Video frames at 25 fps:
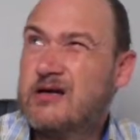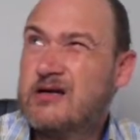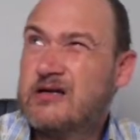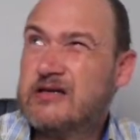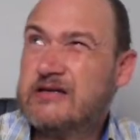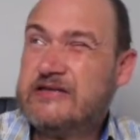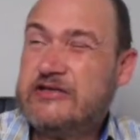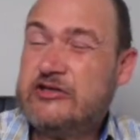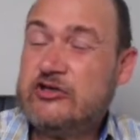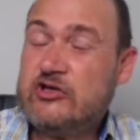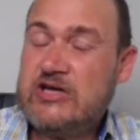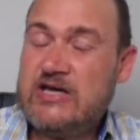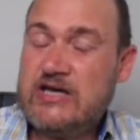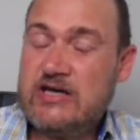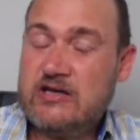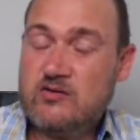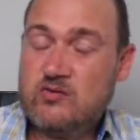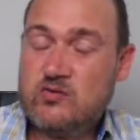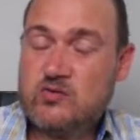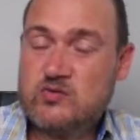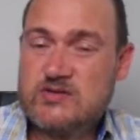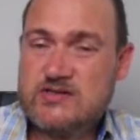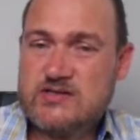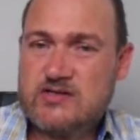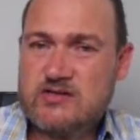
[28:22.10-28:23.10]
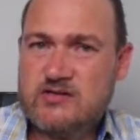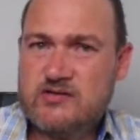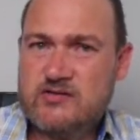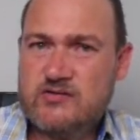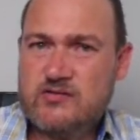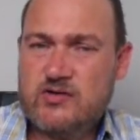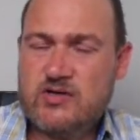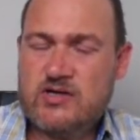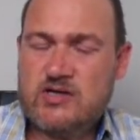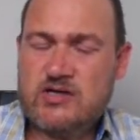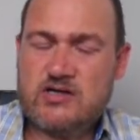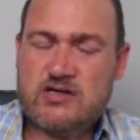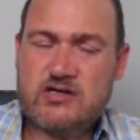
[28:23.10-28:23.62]
you can also,
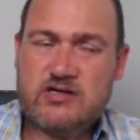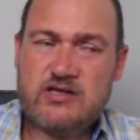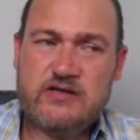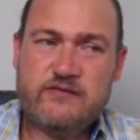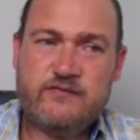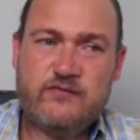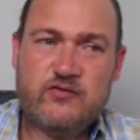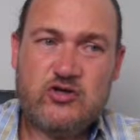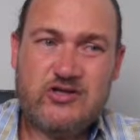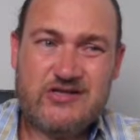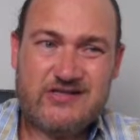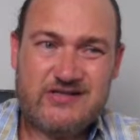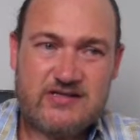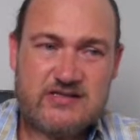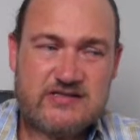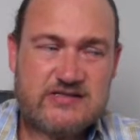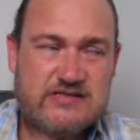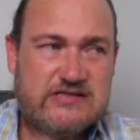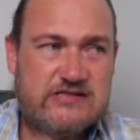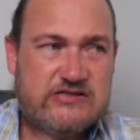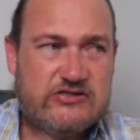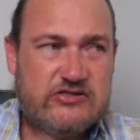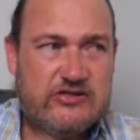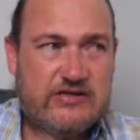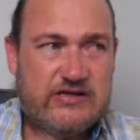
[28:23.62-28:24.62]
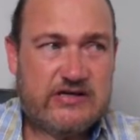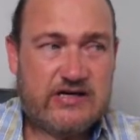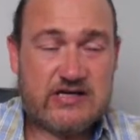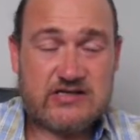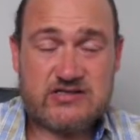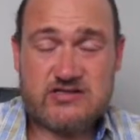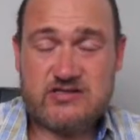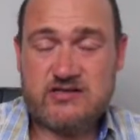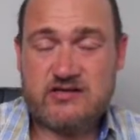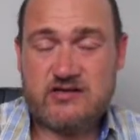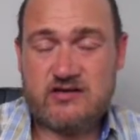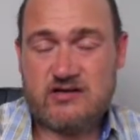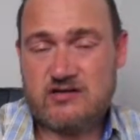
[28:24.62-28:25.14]
if you're interested, you can
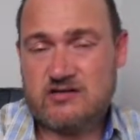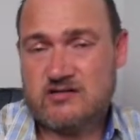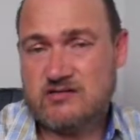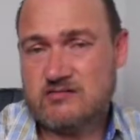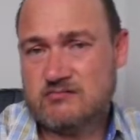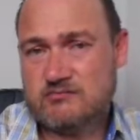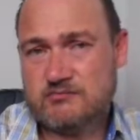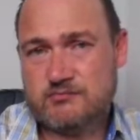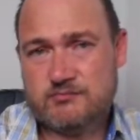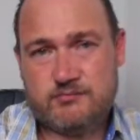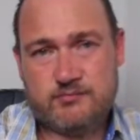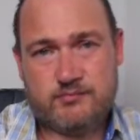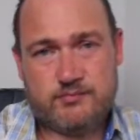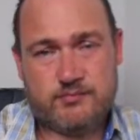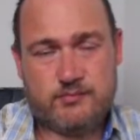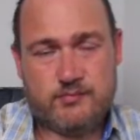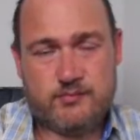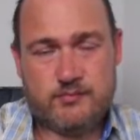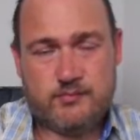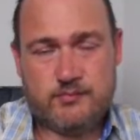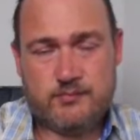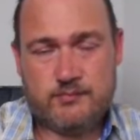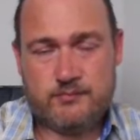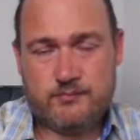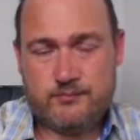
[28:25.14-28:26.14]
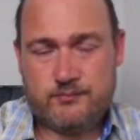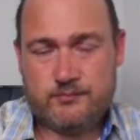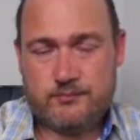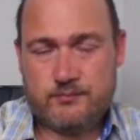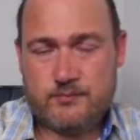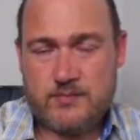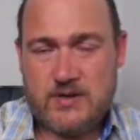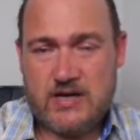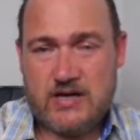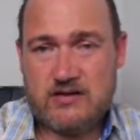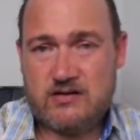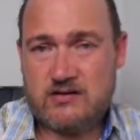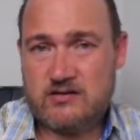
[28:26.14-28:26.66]
actually run
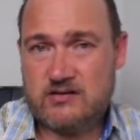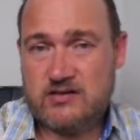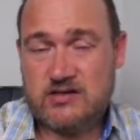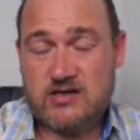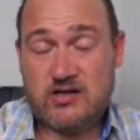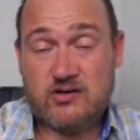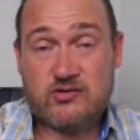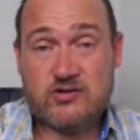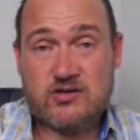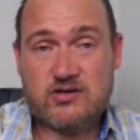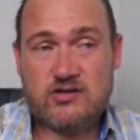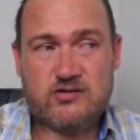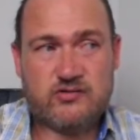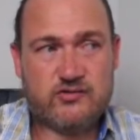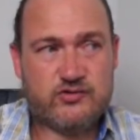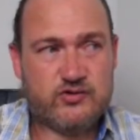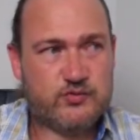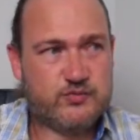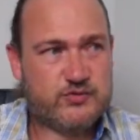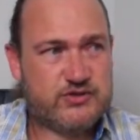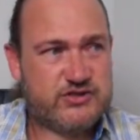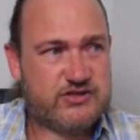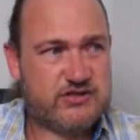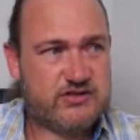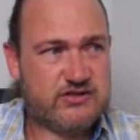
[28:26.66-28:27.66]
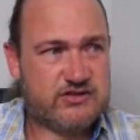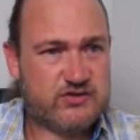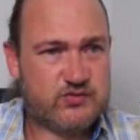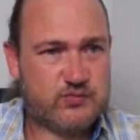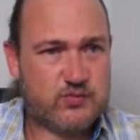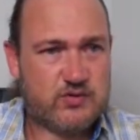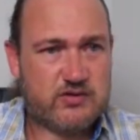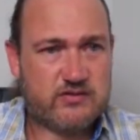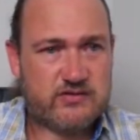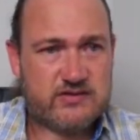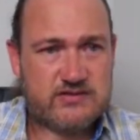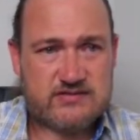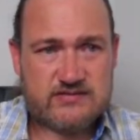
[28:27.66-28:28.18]
AI locally on your machine as well.
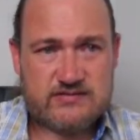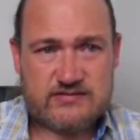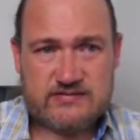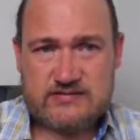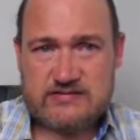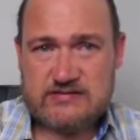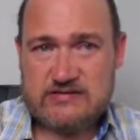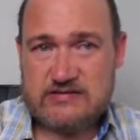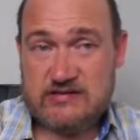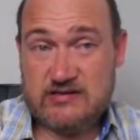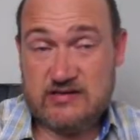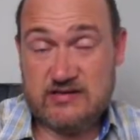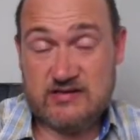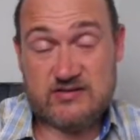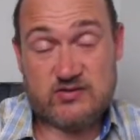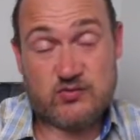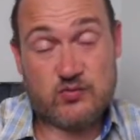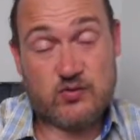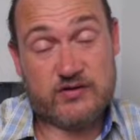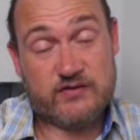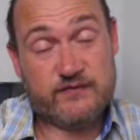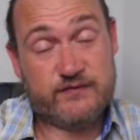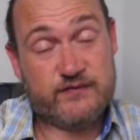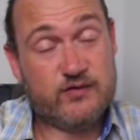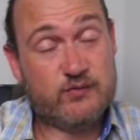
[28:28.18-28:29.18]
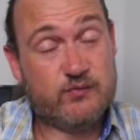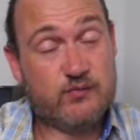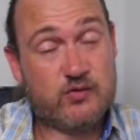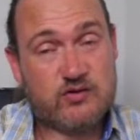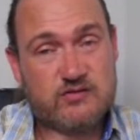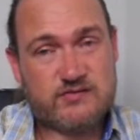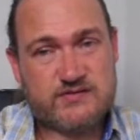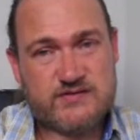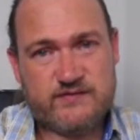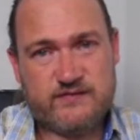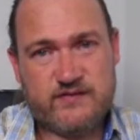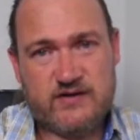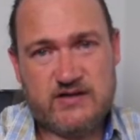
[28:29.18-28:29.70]
There's quite a few
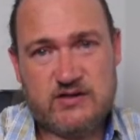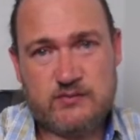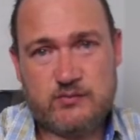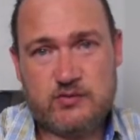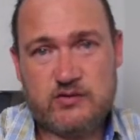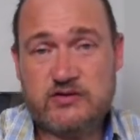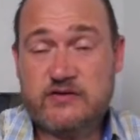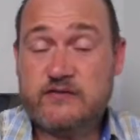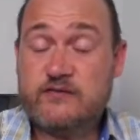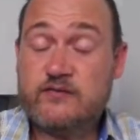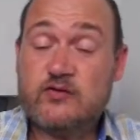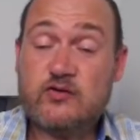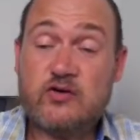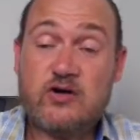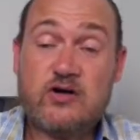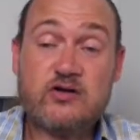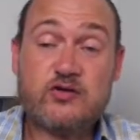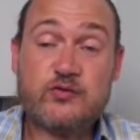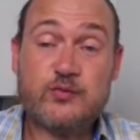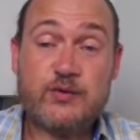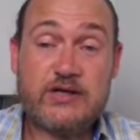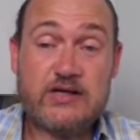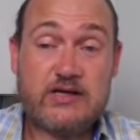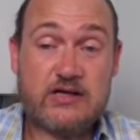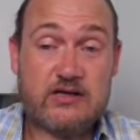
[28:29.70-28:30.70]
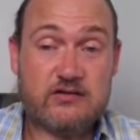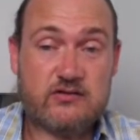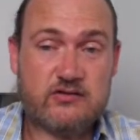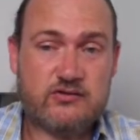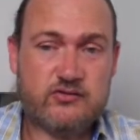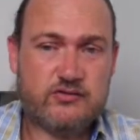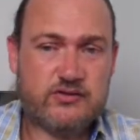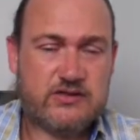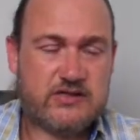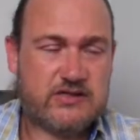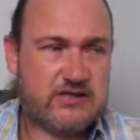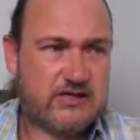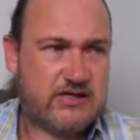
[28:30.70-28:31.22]
models available if your hardware
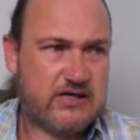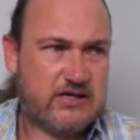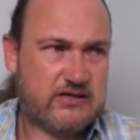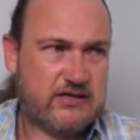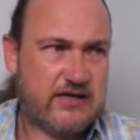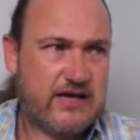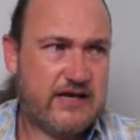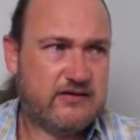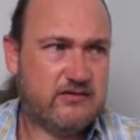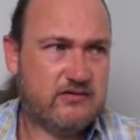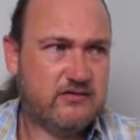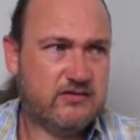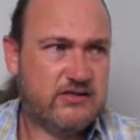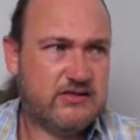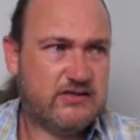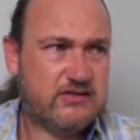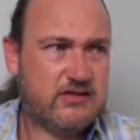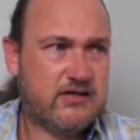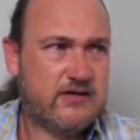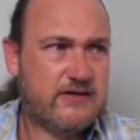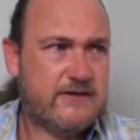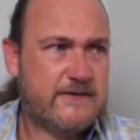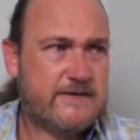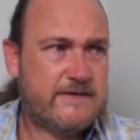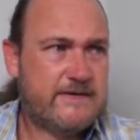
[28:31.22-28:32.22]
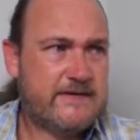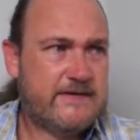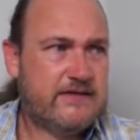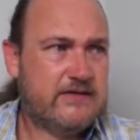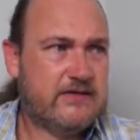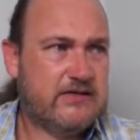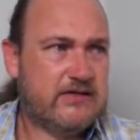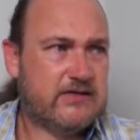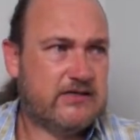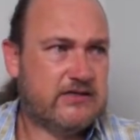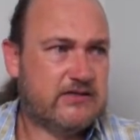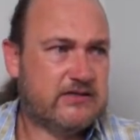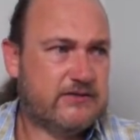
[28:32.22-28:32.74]
can handle it.
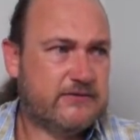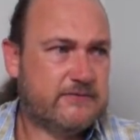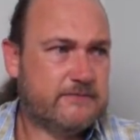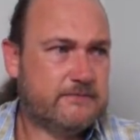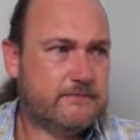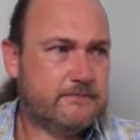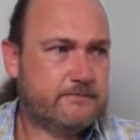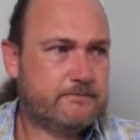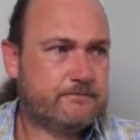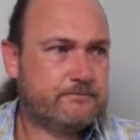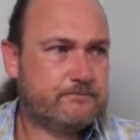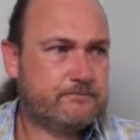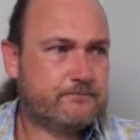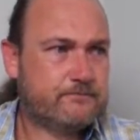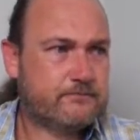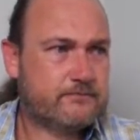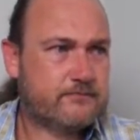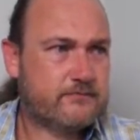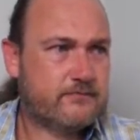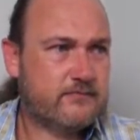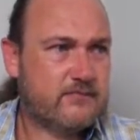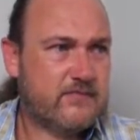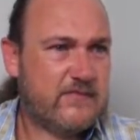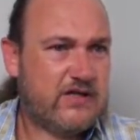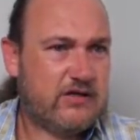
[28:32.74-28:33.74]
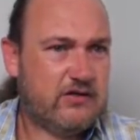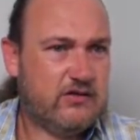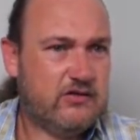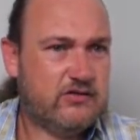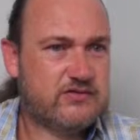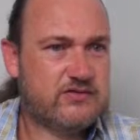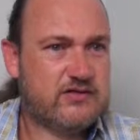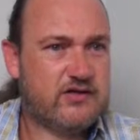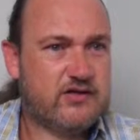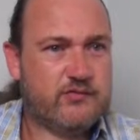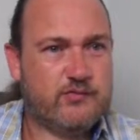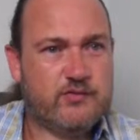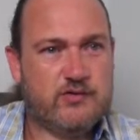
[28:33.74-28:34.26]
Looks
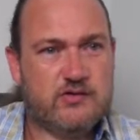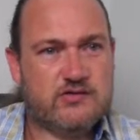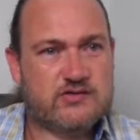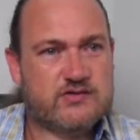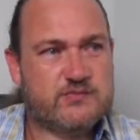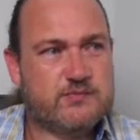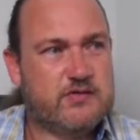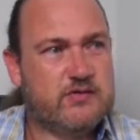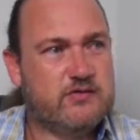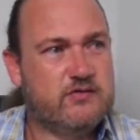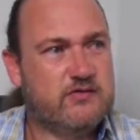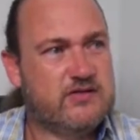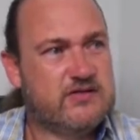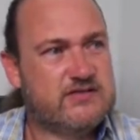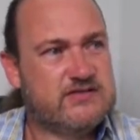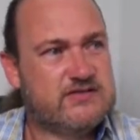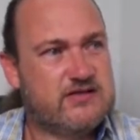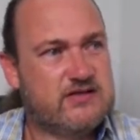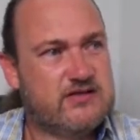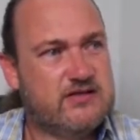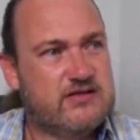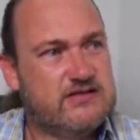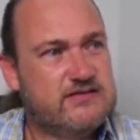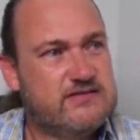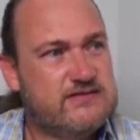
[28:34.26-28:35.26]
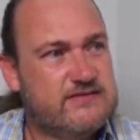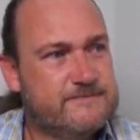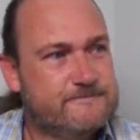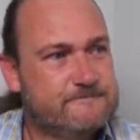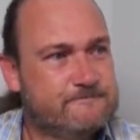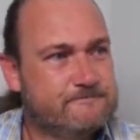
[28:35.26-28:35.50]
like we lost both these trades.